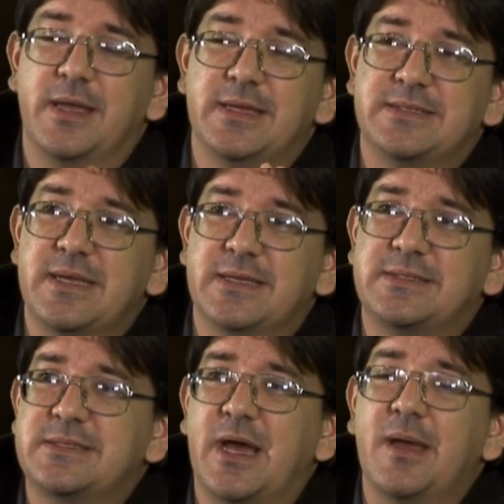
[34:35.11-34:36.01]

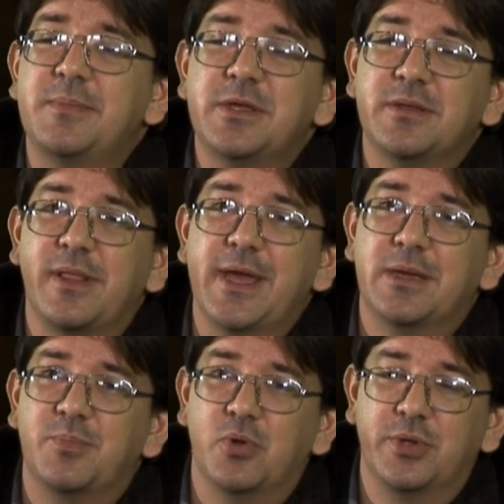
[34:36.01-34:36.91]
it's time to
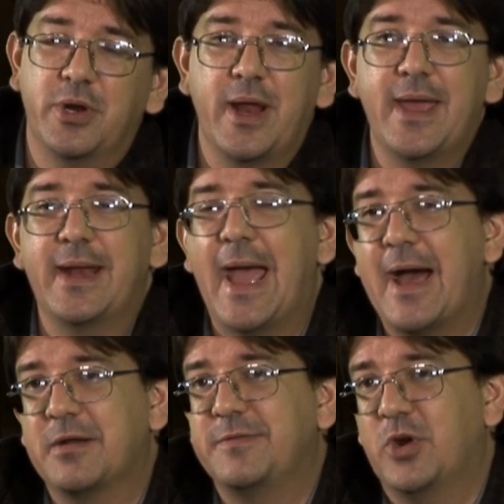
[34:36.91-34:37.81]
pull your head
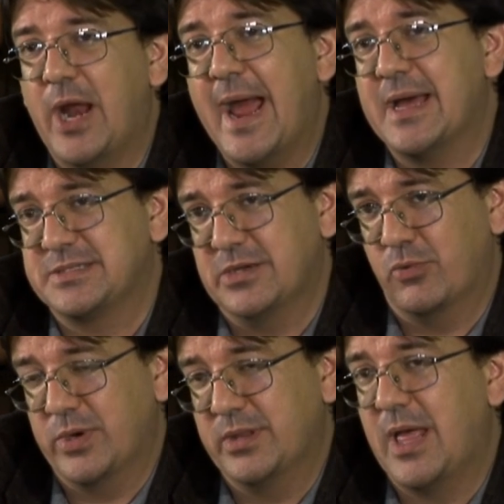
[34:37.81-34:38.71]
out of your ass
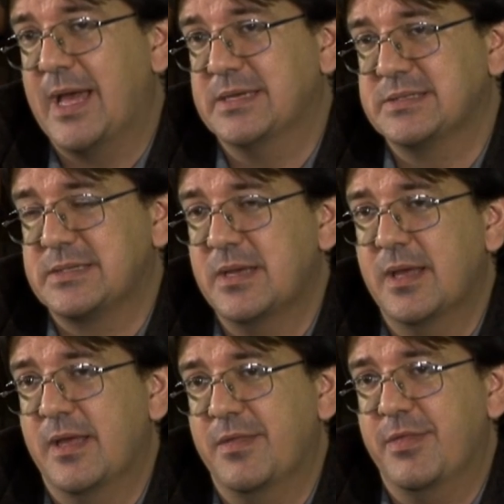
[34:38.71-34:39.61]
and realize
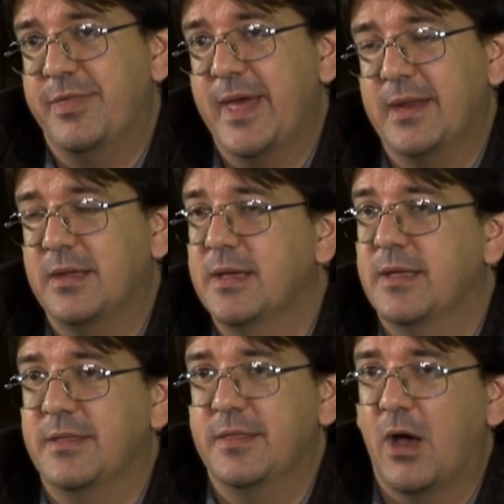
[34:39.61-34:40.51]
that
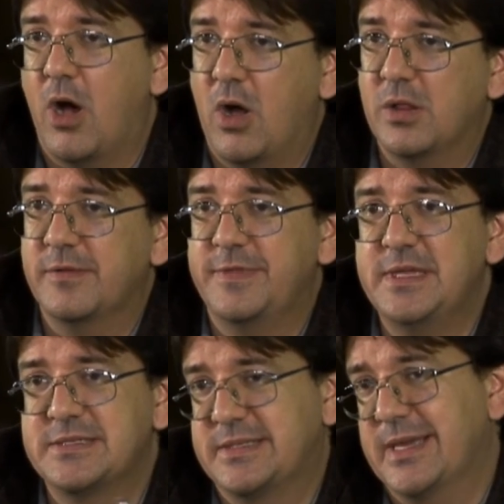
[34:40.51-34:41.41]
all of
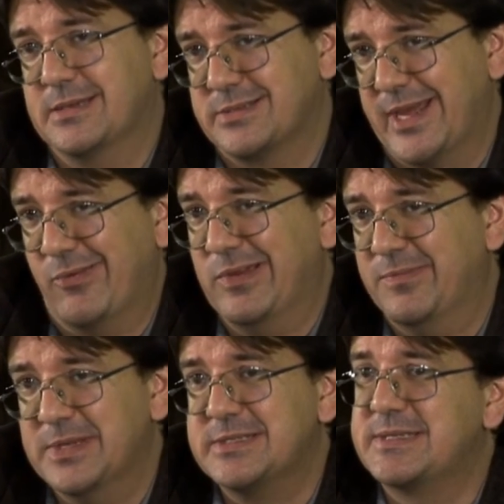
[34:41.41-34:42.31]
these things, like
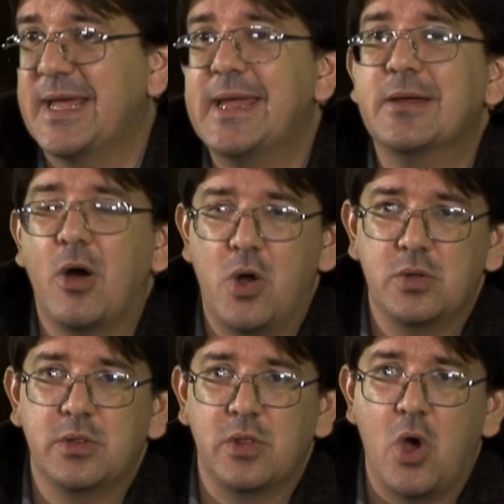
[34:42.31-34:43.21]
we've been saying
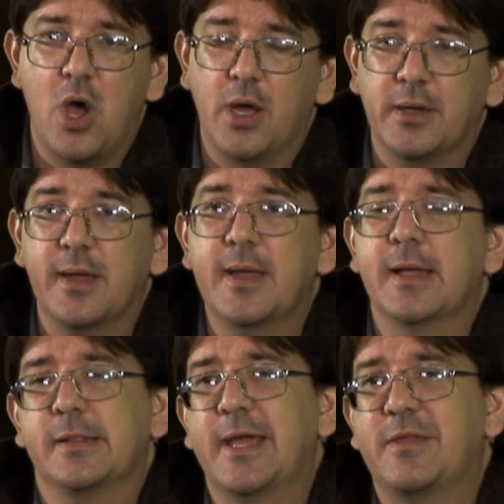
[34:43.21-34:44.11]
all along,
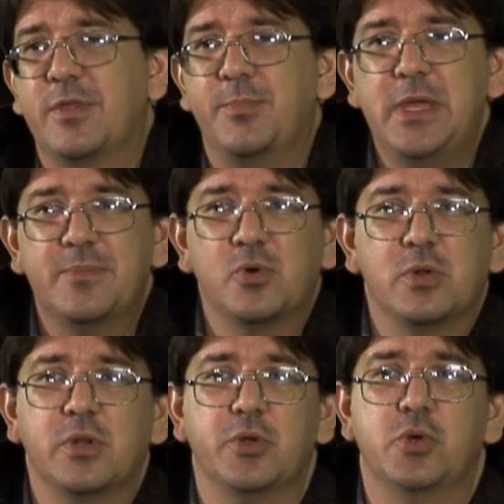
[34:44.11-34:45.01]
like the
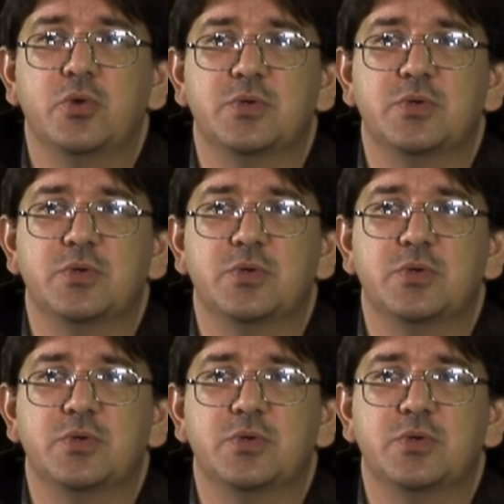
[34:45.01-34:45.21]
people